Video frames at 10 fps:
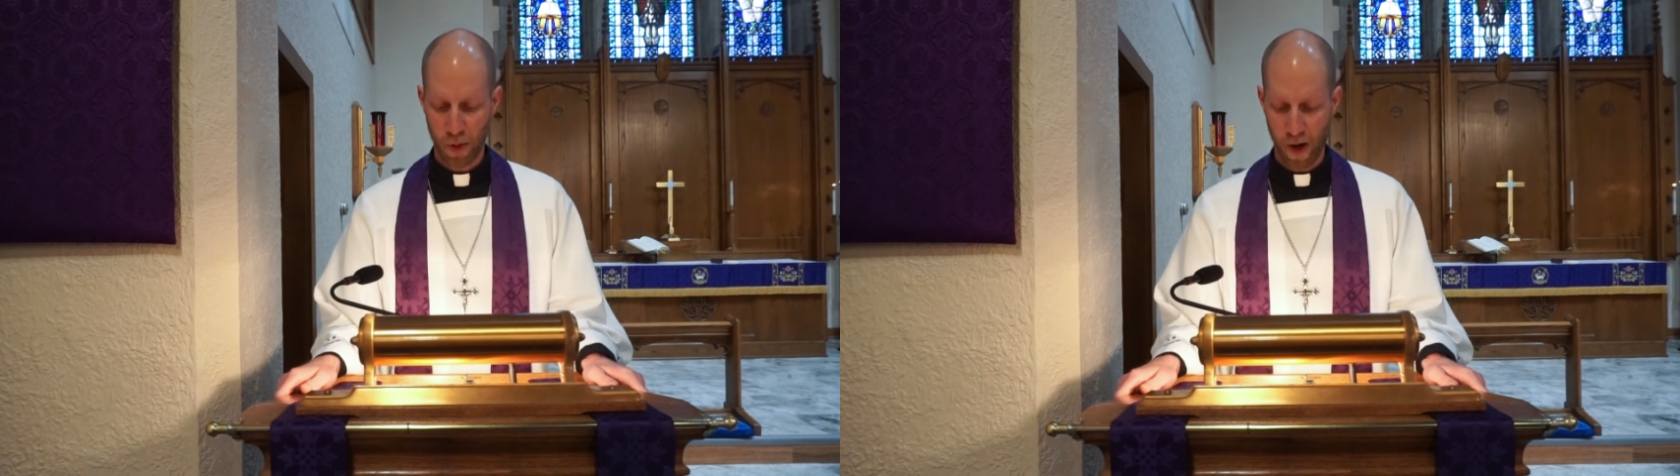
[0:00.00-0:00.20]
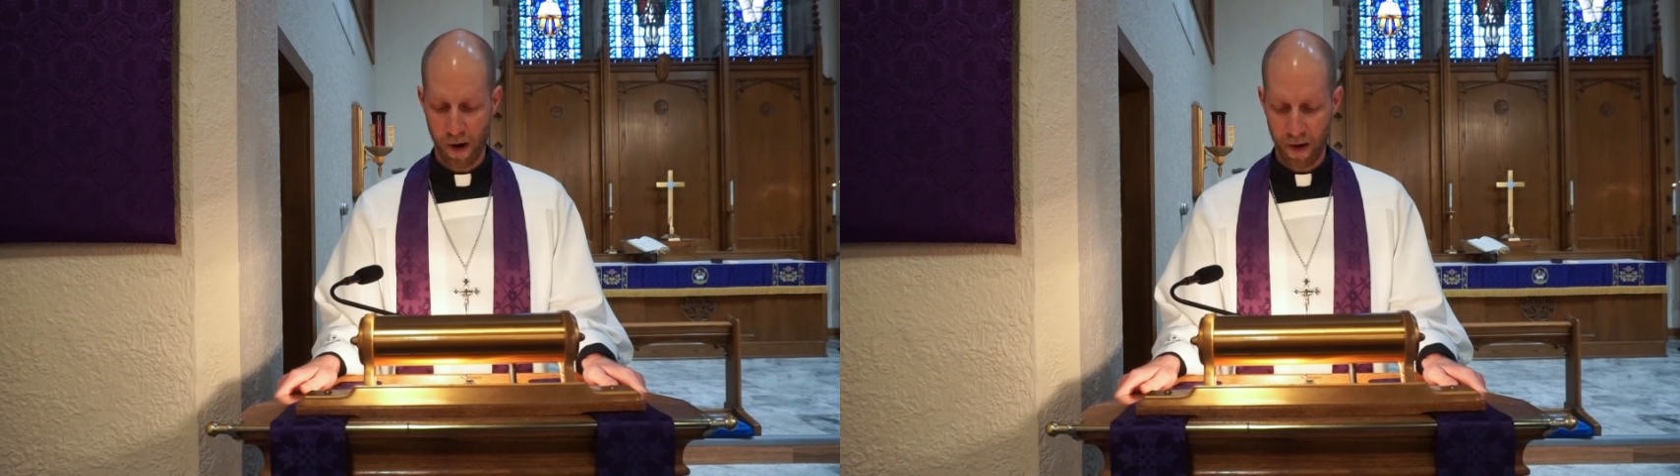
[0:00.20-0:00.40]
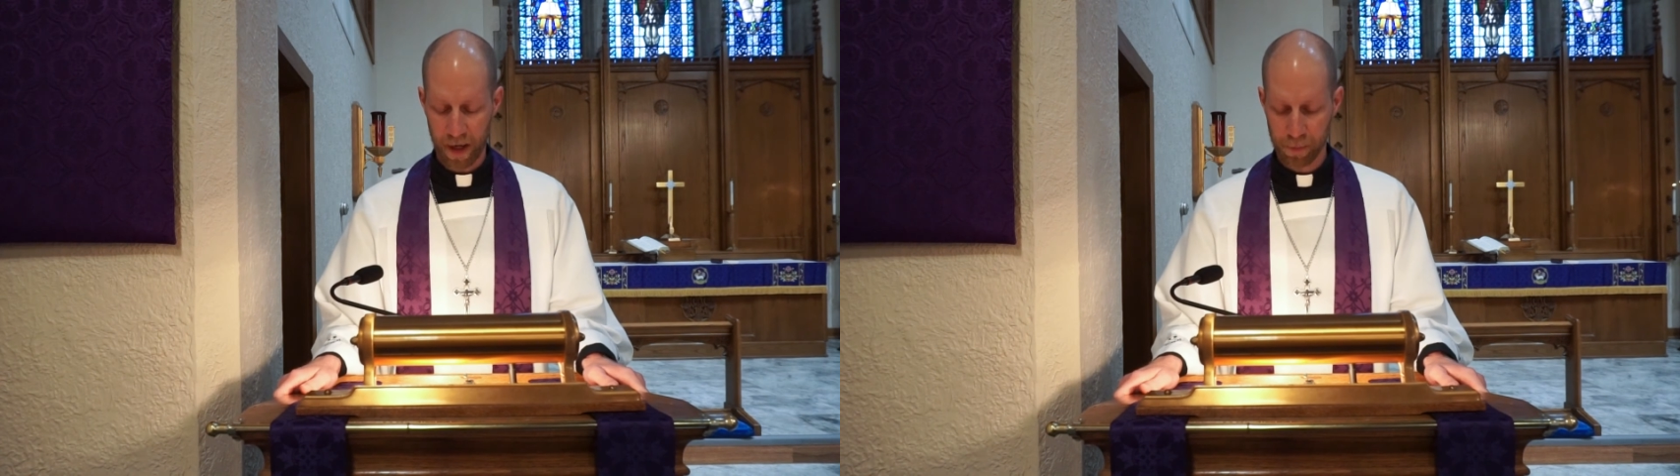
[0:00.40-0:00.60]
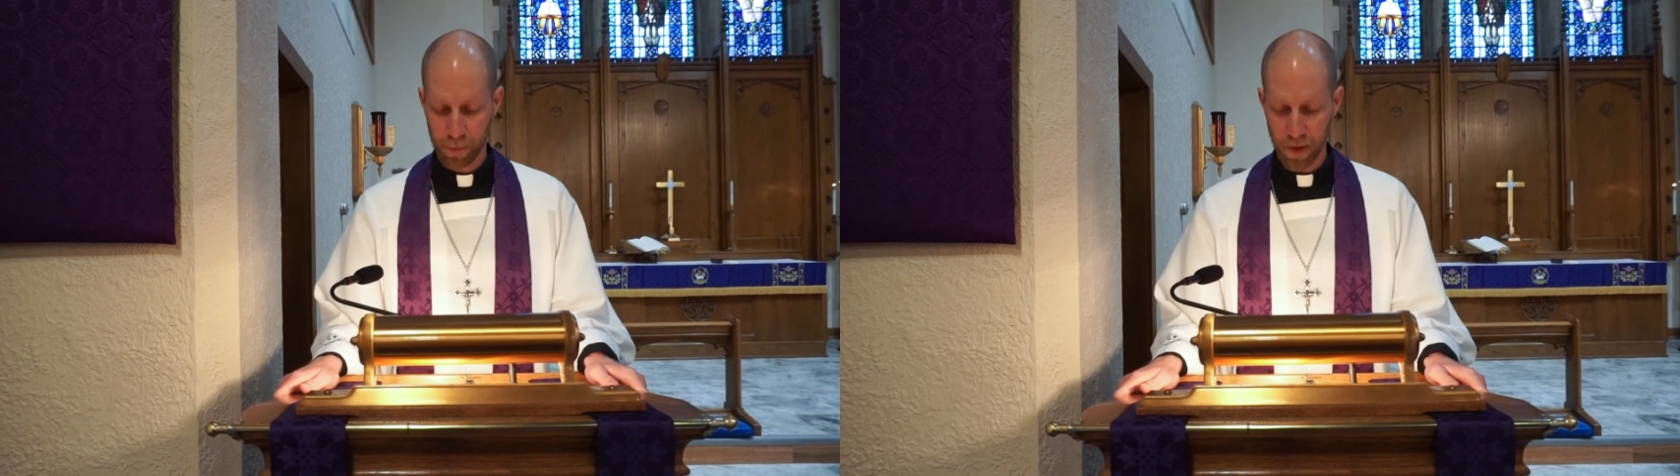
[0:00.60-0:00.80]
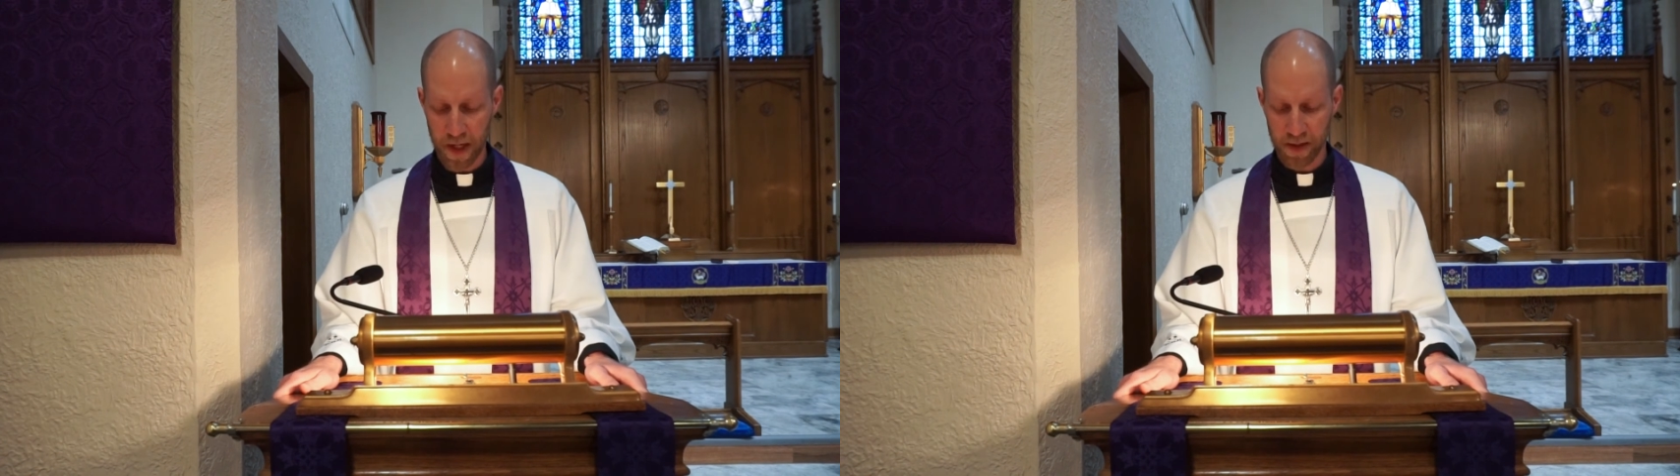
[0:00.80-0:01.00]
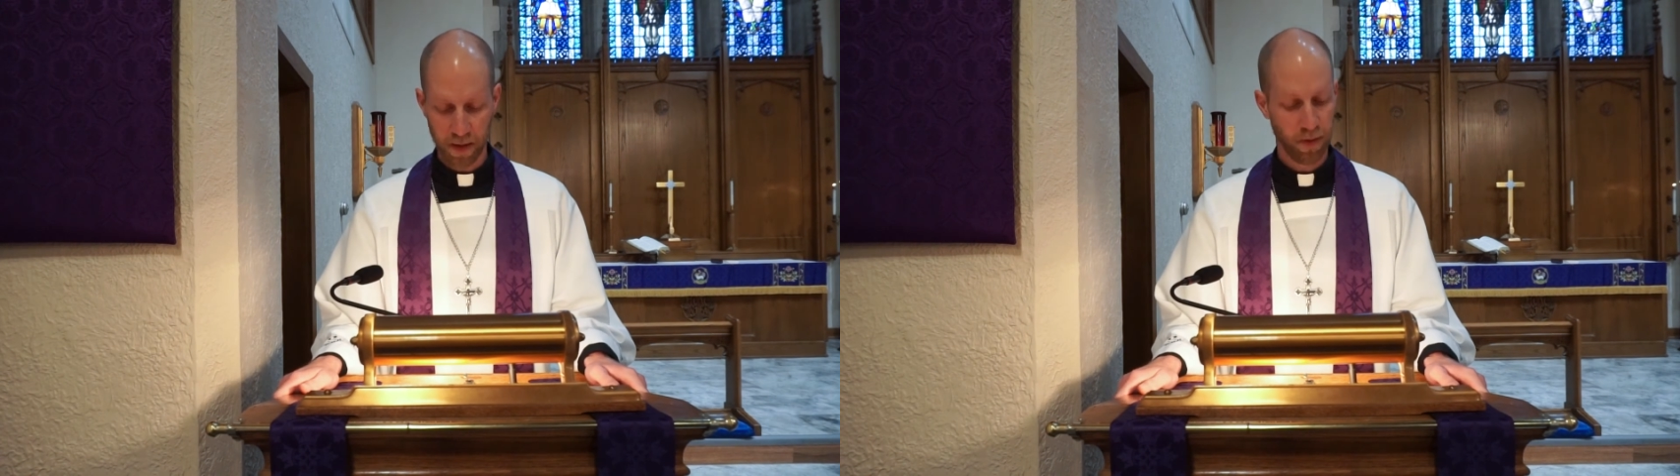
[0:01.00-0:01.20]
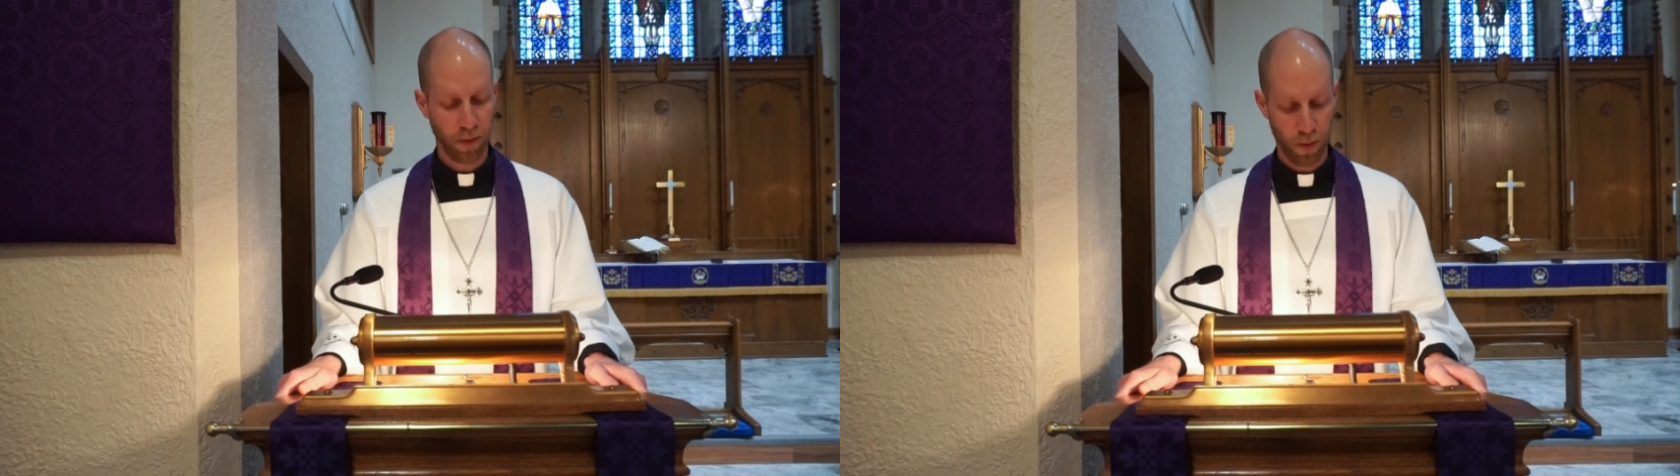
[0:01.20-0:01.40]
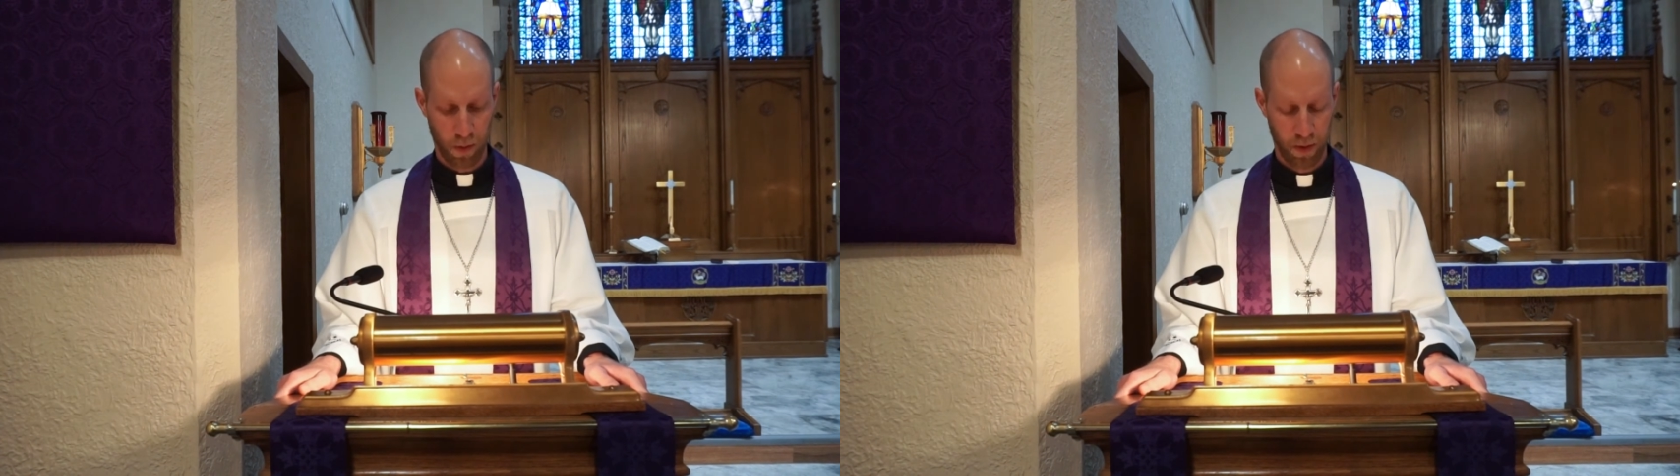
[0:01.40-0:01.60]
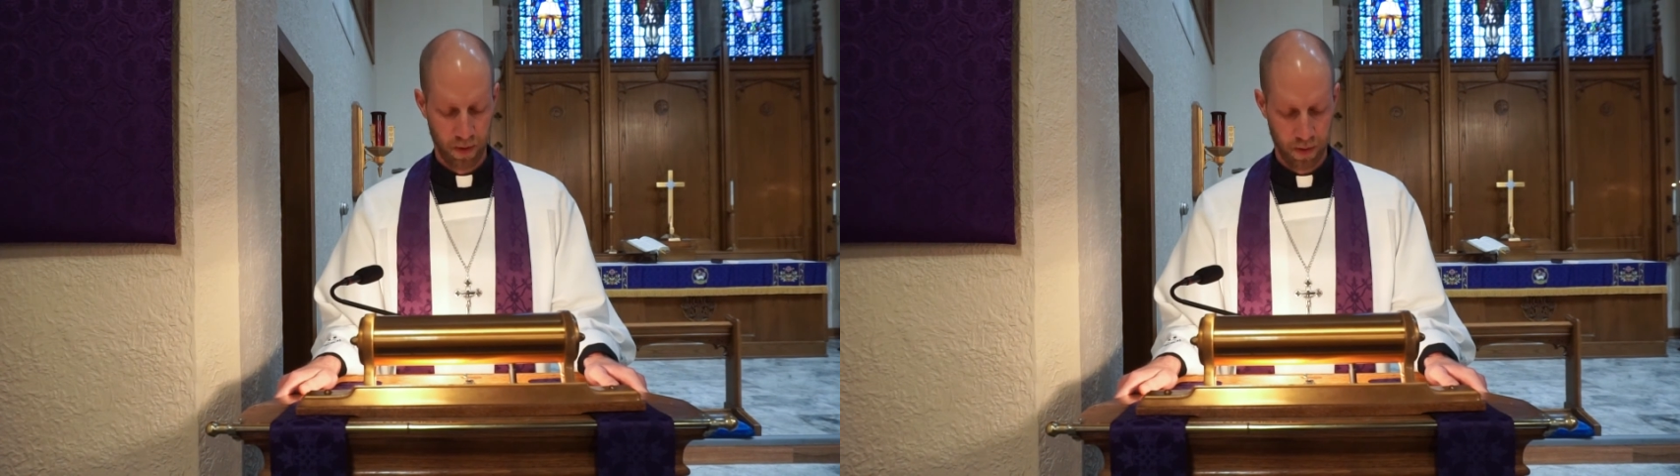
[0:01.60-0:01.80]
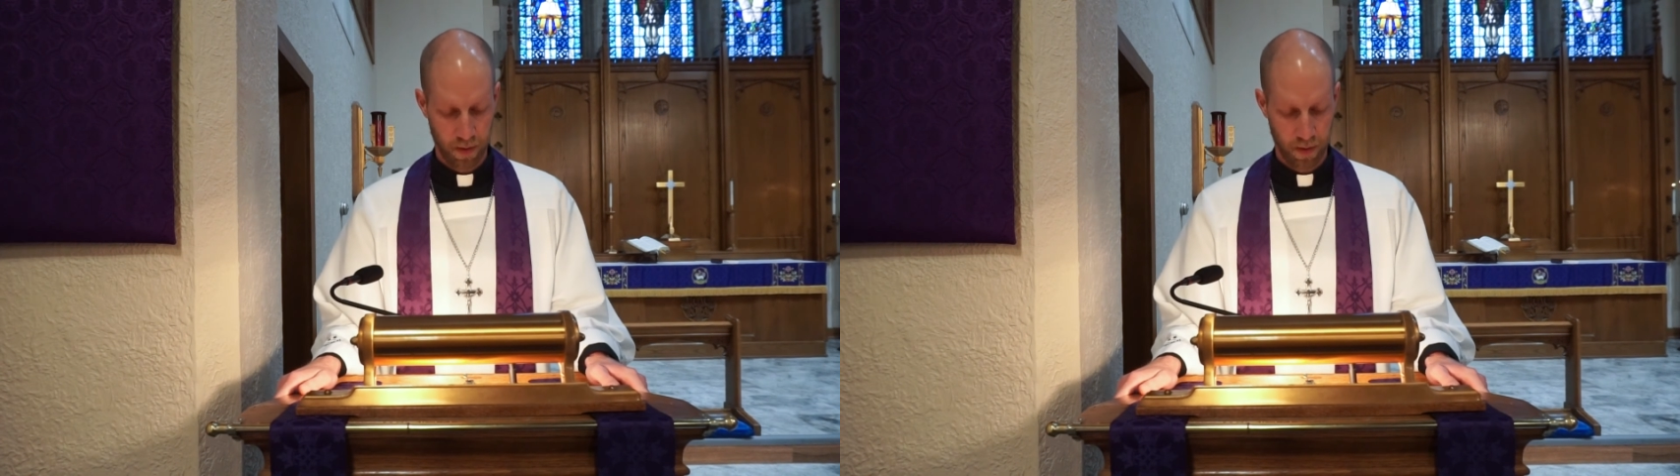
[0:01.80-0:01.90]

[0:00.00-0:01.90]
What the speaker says: prayer and plea to the Lord,